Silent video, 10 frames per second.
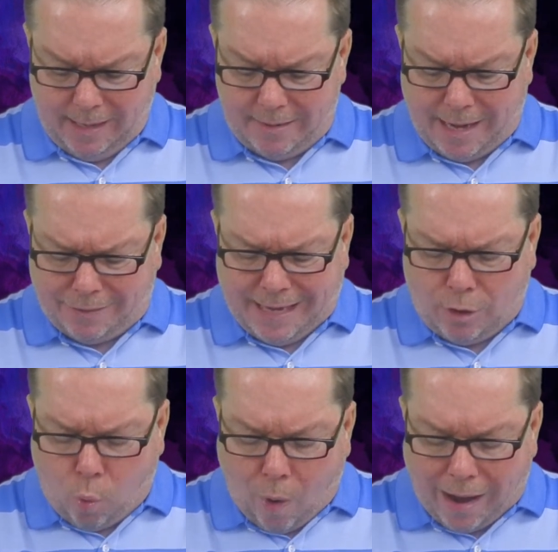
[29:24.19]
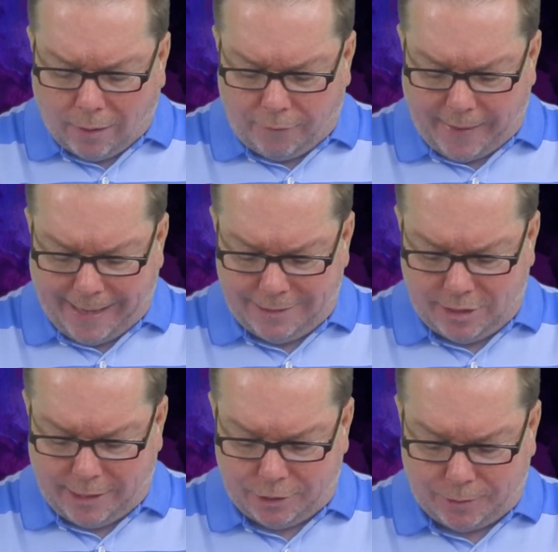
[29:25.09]
Nothing qualifies
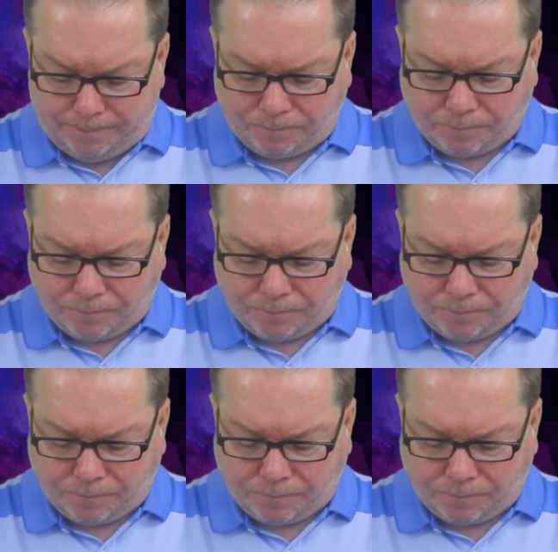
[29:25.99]
us.